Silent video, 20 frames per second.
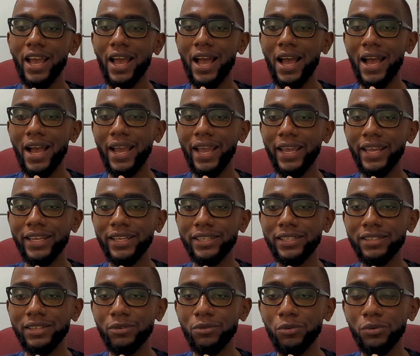
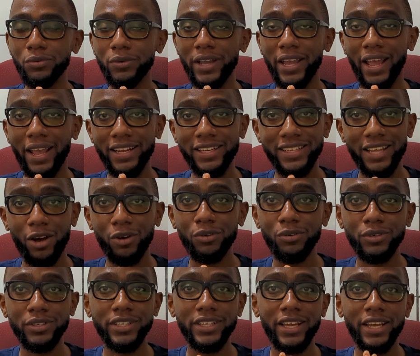I
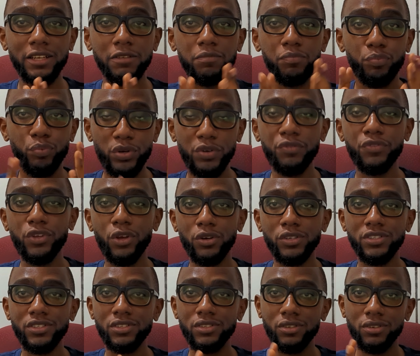downloaded
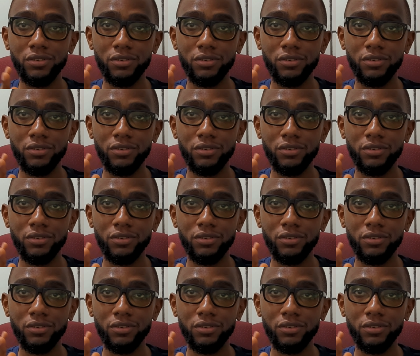previous